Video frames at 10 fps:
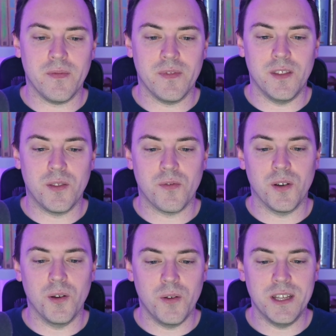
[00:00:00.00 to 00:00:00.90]

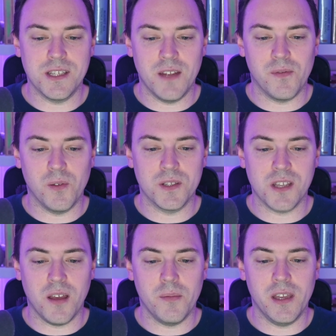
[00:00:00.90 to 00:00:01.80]
through his influence
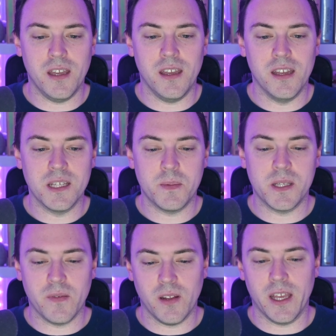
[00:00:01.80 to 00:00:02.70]
on me,
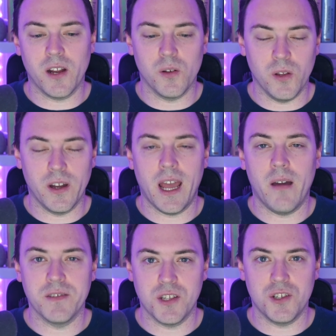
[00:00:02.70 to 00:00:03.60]
specifically like earlier and how
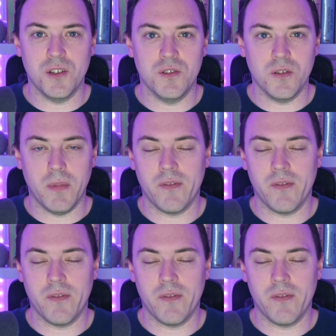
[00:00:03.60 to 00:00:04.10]
I was introduced to him.